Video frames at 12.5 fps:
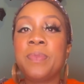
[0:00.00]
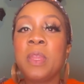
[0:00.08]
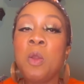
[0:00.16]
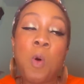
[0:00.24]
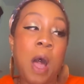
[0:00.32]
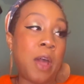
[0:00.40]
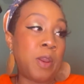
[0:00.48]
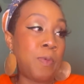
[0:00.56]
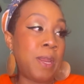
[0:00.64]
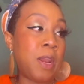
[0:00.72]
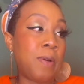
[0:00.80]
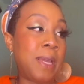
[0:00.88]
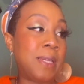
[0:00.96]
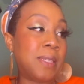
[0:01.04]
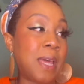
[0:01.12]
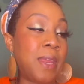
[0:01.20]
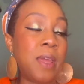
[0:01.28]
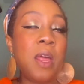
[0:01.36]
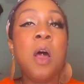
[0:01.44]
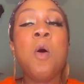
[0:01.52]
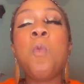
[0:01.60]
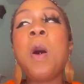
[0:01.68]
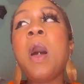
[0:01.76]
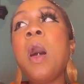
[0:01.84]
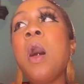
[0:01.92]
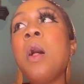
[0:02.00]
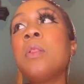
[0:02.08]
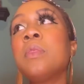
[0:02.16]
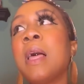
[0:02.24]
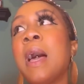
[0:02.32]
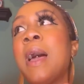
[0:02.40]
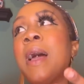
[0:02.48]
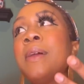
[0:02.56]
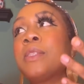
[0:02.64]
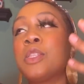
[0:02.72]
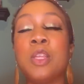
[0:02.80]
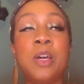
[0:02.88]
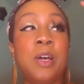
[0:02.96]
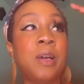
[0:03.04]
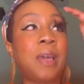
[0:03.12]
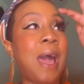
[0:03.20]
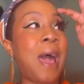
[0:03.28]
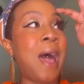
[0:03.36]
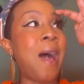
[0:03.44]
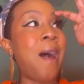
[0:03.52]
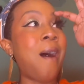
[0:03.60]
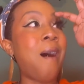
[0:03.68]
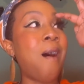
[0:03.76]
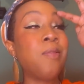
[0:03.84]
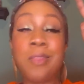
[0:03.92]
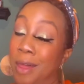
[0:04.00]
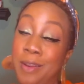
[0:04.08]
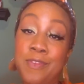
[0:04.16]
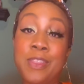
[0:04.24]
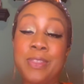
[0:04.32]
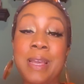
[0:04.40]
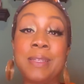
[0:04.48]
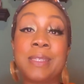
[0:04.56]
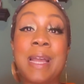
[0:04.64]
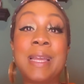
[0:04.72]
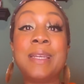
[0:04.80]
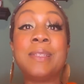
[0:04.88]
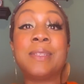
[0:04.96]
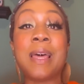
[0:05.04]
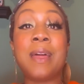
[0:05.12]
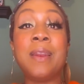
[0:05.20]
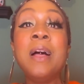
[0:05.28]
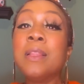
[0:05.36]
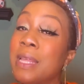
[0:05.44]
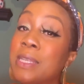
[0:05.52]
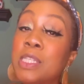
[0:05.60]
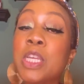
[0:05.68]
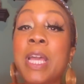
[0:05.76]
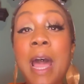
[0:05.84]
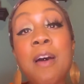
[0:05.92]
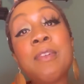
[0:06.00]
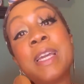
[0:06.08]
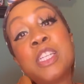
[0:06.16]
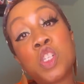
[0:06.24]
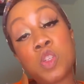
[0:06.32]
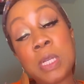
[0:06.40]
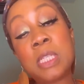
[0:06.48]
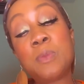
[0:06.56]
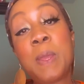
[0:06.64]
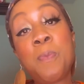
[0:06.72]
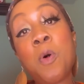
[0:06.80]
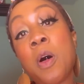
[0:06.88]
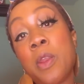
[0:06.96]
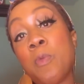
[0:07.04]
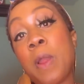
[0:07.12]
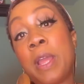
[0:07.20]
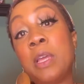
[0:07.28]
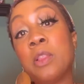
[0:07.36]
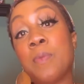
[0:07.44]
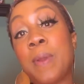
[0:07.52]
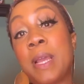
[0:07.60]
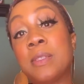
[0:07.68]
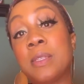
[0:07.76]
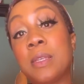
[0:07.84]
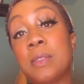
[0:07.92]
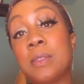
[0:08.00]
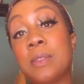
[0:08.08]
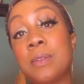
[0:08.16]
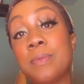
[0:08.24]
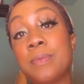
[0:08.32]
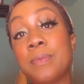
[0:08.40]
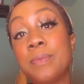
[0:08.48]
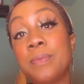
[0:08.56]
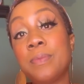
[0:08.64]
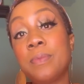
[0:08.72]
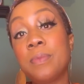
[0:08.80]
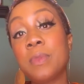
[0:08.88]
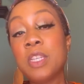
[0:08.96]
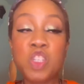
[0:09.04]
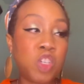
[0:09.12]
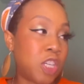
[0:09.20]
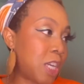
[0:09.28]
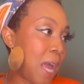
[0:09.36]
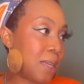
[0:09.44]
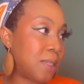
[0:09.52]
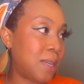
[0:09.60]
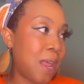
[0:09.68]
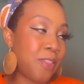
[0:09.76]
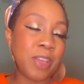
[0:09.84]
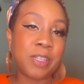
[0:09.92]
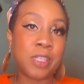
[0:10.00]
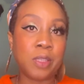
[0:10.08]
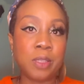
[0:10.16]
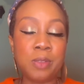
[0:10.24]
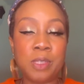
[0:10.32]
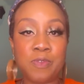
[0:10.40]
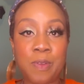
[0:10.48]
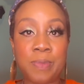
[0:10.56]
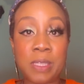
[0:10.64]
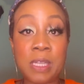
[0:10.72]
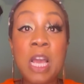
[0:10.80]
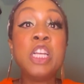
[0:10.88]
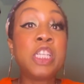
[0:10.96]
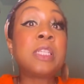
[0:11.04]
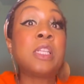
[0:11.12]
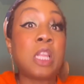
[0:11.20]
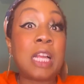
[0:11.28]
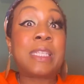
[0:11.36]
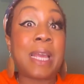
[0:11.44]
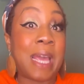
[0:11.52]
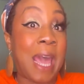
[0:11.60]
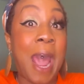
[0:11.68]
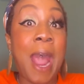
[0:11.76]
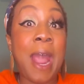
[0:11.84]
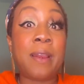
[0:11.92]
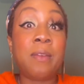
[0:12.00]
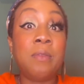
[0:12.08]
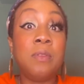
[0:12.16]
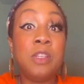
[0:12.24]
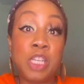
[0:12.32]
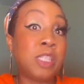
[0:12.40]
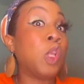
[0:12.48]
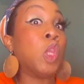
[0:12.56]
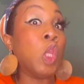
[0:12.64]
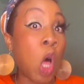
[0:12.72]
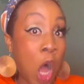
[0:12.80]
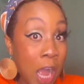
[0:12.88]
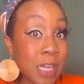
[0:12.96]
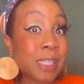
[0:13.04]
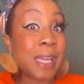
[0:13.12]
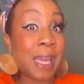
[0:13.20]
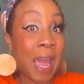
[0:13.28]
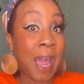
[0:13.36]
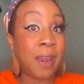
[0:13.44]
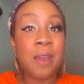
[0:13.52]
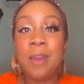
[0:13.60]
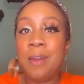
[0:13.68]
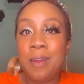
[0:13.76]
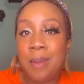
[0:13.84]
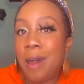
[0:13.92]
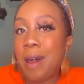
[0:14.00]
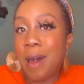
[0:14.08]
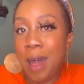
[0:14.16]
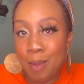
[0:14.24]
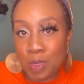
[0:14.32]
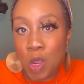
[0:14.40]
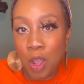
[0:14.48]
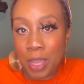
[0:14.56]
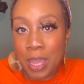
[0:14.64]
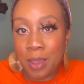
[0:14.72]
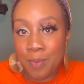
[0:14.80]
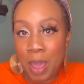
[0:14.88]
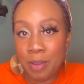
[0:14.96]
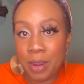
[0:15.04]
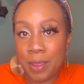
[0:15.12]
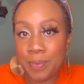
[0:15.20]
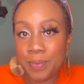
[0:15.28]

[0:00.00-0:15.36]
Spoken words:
well, how do we know he said it? Well, let's look at a lot of the things that he said. Let's look at how he treats people on a regular basis. Trisha has nothing to lose from this. She has a lot to gain. She has a lot to gain. I'm talking about it.